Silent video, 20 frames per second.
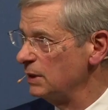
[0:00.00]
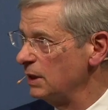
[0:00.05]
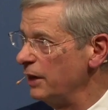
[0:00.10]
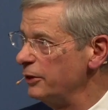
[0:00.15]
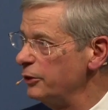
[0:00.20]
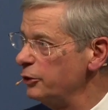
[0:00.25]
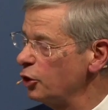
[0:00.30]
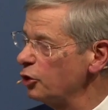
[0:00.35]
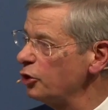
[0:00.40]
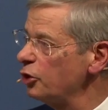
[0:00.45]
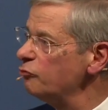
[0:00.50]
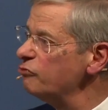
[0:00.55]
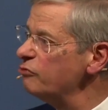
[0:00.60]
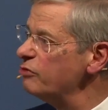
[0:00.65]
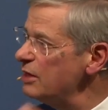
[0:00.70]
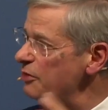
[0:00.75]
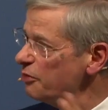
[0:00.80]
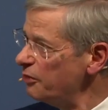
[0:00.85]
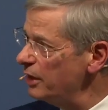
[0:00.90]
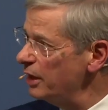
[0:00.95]
and you've got to
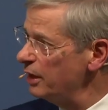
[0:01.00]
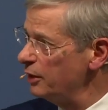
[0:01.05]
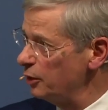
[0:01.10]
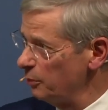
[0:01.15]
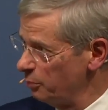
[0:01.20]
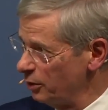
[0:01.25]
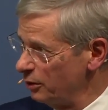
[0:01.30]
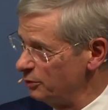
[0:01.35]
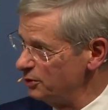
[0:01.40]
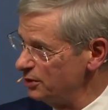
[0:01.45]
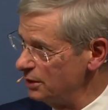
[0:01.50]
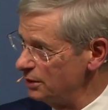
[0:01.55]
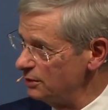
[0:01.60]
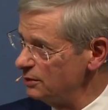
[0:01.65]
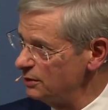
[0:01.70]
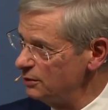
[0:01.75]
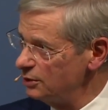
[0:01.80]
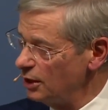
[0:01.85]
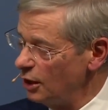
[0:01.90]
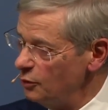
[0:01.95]
rethink your
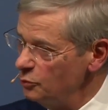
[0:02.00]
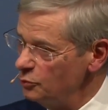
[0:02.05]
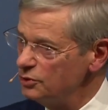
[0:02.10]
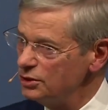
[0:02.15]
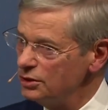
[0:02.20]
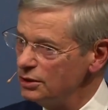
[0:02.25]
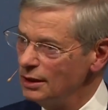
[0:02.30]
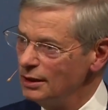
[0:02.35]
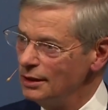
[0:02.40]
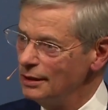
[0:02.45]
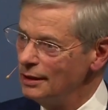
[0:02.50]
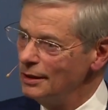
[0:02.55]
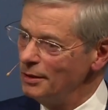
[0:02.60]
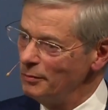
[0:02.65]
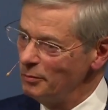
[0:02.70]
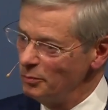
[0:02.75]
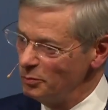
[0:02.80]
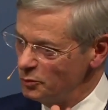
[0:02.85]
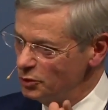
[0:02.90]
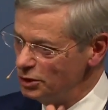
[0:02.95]
process. Don't
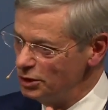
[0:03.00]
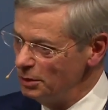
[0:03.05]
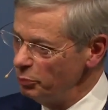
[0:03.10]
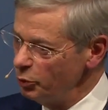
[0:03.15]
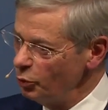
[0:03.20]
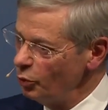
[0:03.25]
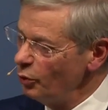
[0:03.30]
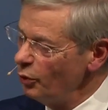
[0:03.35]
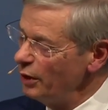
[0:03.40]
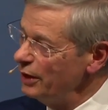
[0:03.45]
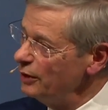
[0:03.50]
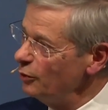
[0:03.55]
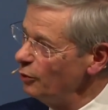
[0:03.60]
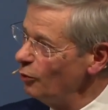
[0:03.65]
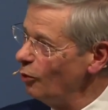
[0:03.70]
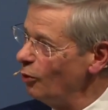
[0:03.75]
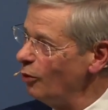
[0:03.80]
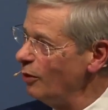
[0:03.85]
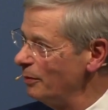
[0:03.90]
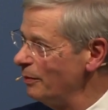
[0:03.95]
deploy
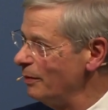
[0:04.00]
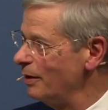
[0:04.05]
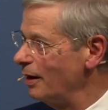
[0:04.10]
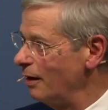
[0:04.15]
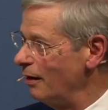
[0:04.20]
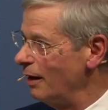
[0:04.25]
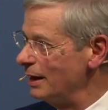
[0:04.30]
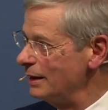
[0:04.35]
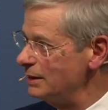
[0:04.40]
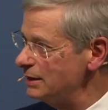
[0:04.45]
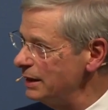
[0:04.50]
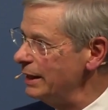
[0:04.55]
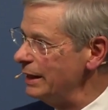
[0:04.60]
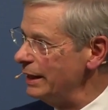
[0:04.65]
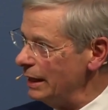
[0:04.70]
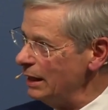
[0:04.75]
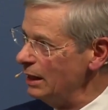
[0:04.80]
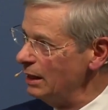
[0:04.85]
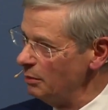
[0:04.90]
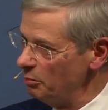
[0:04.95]
your
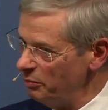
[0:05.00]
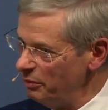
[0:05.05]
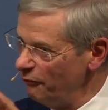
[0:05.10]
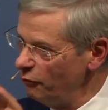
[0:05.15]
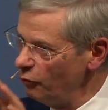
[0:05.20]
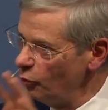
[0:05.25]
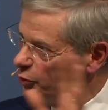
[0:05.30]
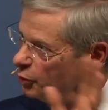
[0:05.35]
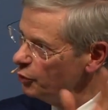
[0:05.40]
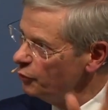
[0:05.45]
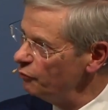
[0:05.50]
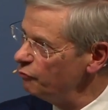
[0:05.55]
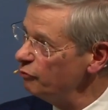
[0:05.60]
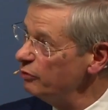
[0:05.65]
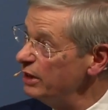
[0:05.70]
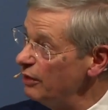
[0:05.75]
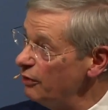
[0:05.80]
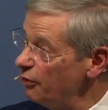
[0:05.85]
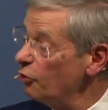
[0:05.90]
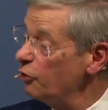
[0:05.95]
IT before you've
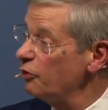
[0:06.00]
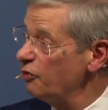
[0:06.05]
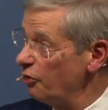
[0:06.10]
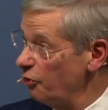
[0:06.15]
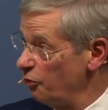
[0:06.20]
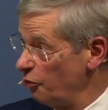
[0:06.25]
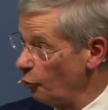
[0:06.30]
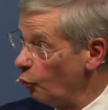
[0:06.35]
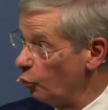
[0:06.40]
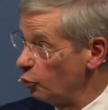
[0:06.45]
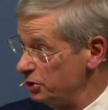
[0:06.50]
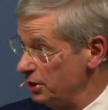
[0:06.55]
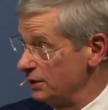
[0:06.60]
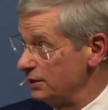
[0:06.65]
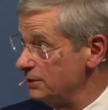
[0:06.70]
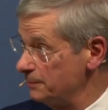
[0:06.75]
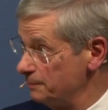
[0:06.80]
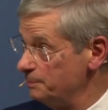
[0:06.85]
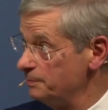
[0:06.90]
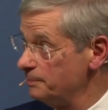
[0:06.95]
rethought
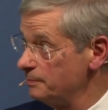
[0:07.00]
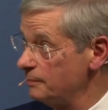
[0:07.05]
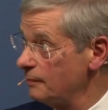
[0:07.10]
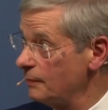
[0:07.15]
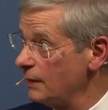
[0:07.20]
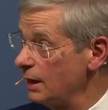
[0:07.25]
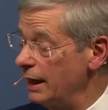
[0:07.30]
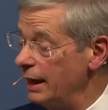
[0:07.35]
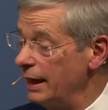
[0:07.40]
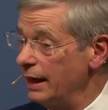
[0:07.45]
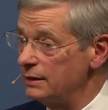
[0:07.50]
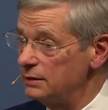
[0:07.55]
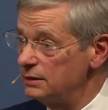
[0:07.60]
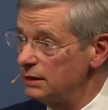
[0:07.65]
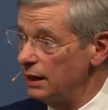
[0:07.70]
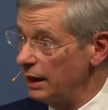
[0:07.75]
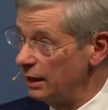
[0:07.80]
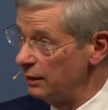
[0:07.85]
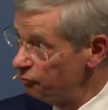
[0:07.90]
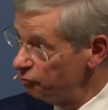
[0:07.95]
it, and
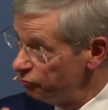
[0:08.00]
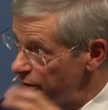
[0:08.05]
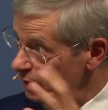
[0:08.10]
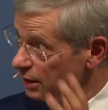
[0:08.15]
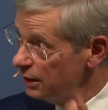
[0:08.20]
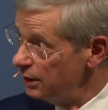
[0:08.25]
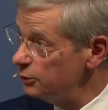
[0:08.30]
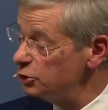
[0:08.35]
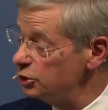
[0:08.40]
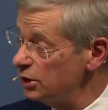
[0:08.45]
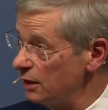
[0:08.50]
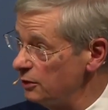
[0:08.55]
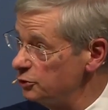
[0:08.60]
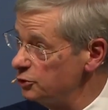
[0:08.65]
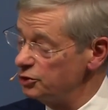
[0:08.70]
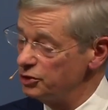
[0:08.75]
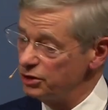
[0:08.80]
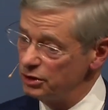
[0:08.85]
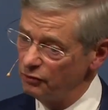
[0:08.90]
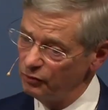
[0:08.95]
really challenge
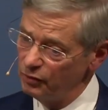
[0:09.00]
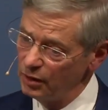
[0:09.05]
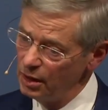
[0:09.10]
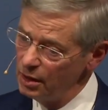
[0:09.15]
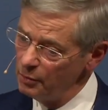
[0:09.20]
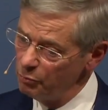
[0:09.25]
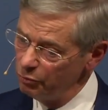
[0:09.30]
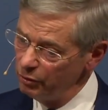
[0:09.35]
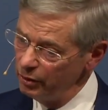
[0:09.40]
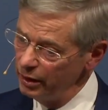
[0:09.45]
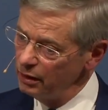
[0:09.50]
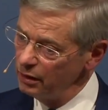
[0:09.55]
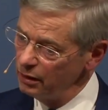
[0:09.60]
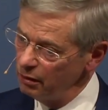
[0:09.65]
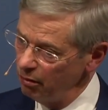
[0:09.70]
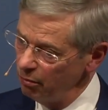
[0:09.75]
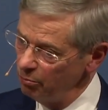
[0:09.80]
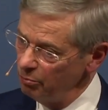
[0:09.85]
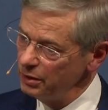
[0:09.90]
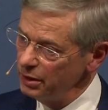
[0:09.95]
yourself. Bring a
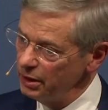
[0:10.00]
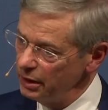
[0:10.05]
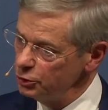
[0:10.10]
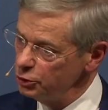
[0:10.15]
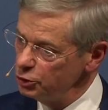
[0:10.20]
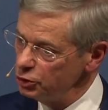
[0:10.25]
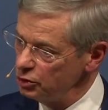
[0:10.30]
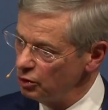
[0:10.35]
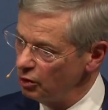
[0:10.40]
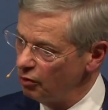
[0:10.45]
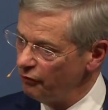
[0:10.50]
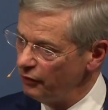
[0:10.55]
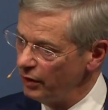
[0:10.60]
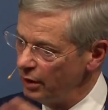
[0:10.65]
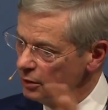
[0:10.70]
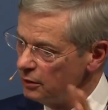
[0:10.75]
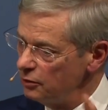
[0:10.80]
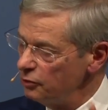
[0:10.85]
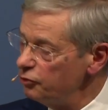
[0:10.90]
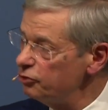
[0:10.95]
combination of
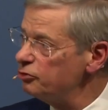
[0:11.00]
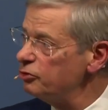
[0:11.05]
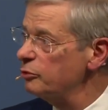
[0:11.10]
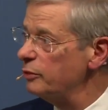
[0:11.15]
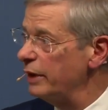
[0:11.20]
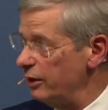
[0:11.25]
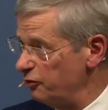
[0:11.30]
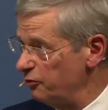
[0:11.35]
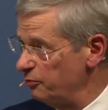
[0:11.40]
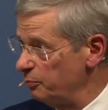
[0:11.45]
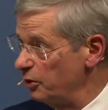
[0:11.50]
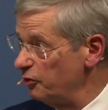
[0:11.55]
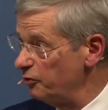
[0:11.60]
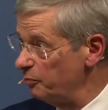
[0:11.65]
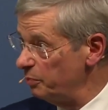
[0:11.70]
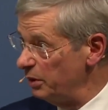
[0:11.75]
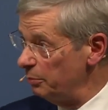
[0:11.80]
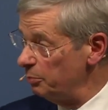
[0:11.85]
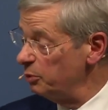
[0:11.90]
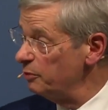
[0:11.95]
true experts,
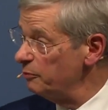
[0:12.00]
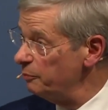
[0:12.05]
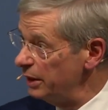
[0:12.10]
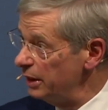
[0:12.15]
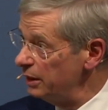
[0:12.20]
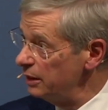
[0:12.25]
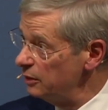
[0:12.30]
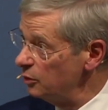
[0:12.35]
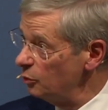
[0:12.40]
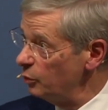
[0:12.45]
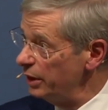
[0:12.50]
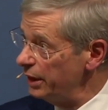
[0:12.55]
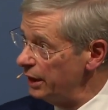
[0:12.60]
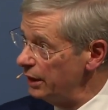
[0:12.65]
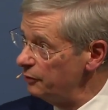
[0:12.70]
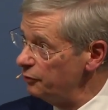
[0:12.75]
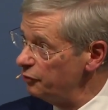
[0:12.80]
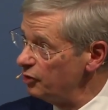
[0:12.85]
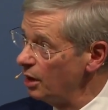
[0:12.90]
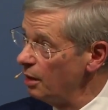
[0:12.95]
people who've been in the
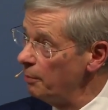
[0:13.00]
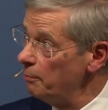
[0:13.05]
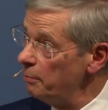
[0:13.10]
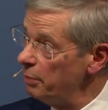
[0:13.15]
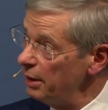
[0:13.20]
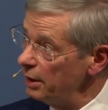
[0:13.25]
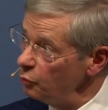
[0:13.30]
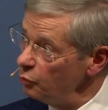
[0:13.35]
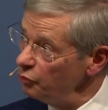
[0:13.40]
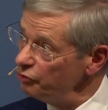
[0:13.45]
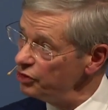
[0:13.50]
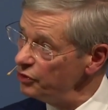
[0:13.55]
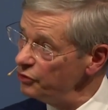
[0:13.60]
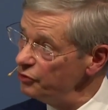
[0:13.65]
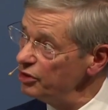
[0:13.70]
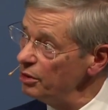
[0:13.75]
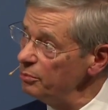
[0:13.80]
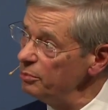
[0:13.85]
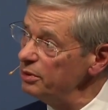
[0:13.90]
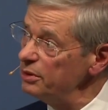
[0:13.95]
weeds, but also
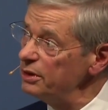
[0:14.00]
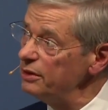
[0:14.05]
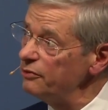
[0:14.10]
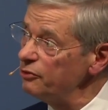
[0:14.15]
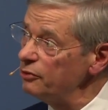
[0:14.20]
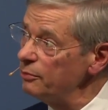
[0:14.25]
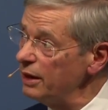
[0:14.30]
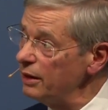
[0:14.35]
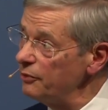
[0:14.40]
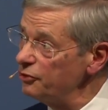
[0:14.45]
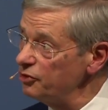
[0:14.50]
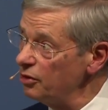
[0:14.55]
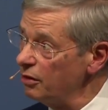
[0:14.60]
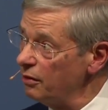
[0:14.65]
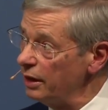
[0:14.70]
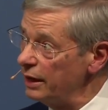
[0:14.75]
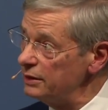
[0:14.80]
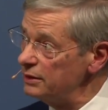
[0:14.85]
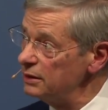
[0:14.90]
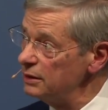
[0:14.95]
somebody from
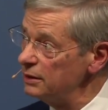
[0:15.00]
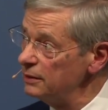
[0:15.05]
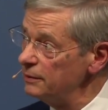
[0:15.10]
outside,